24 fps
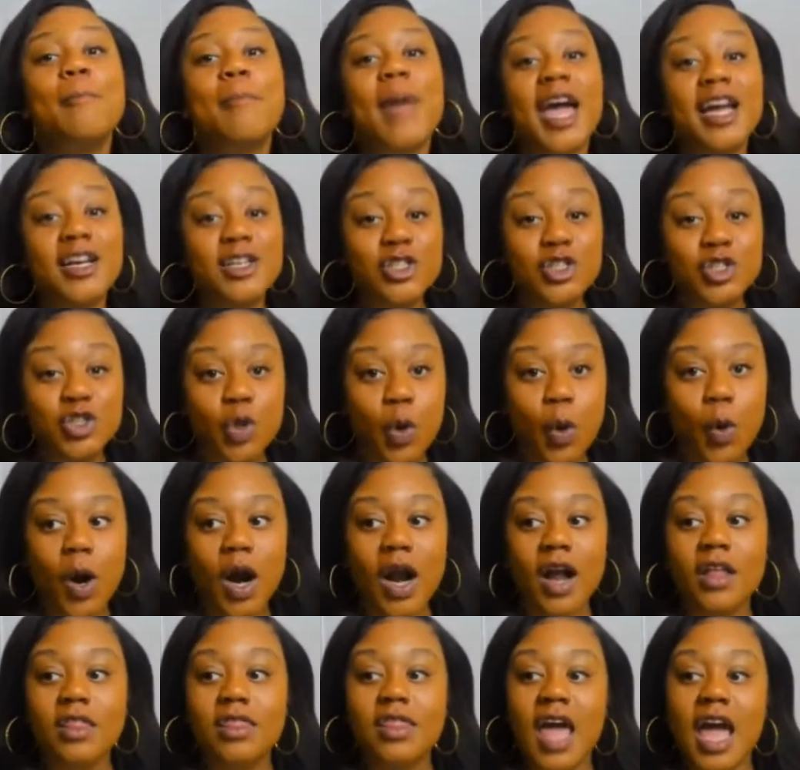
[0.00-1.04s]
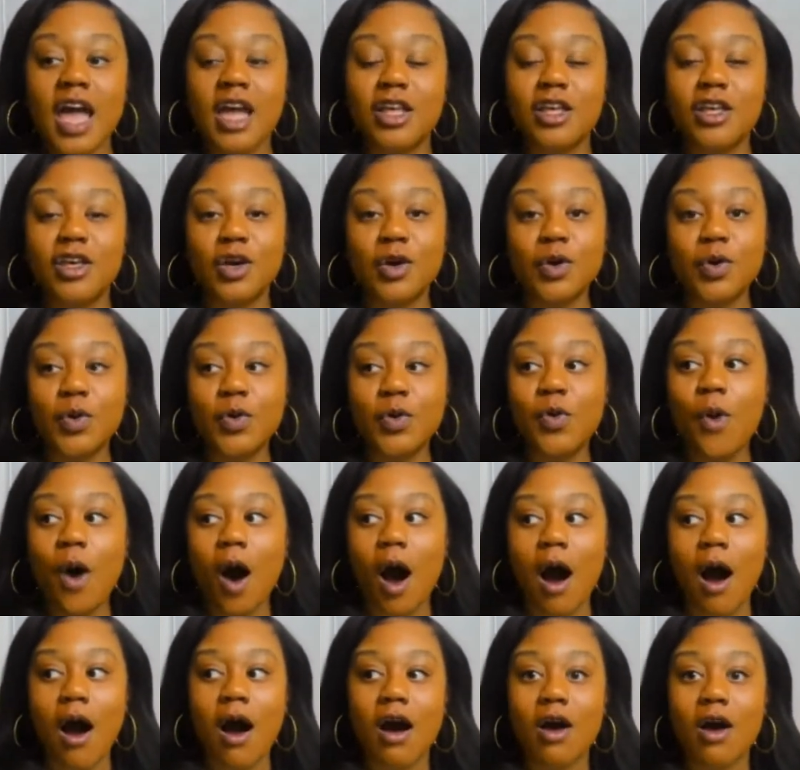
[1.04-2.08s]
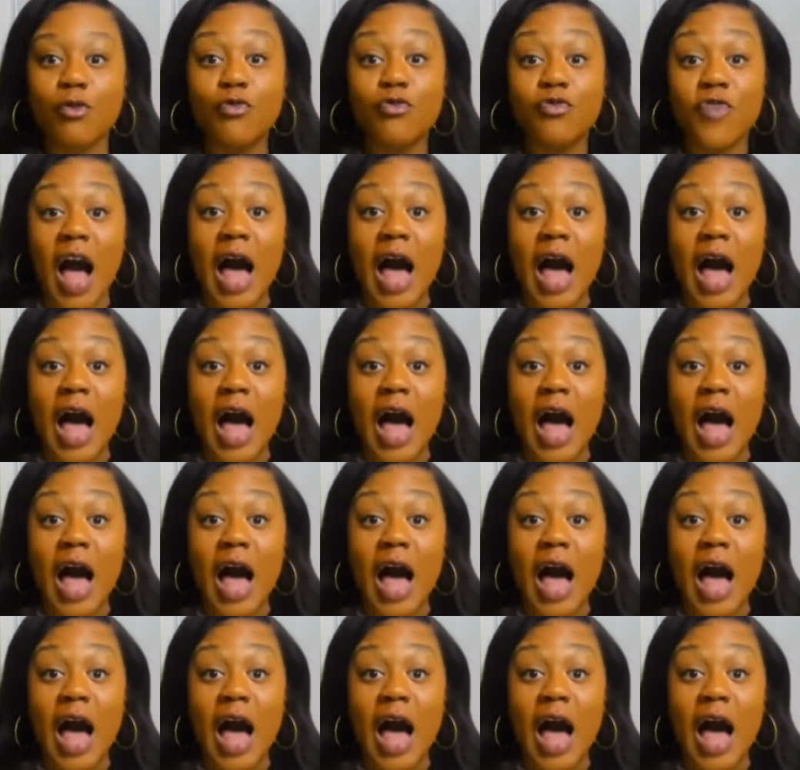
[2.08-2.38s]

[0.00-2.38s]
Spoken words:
make sure that you are